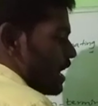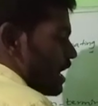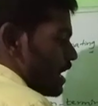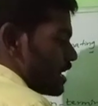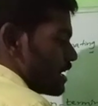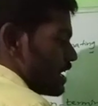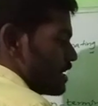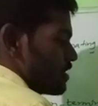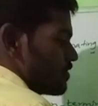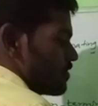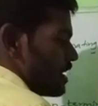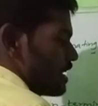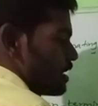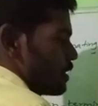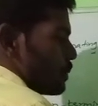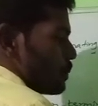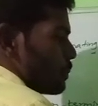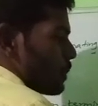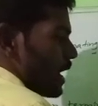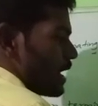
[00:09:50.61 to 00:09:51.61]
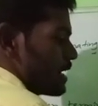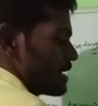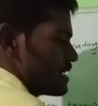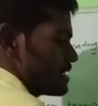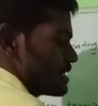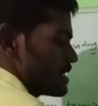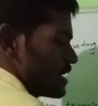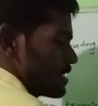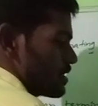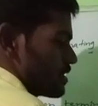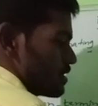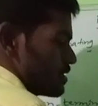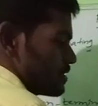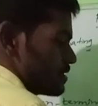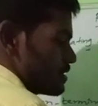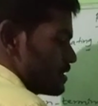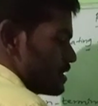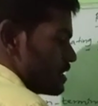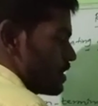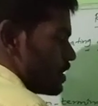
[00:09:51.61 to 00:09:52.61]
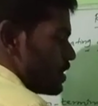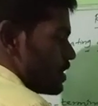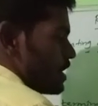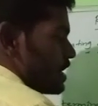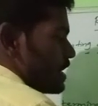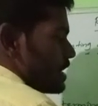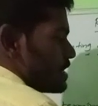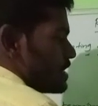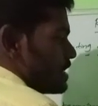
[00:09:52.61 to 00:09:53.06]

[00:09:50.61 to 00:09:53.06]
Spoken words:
Again 1 point is 0.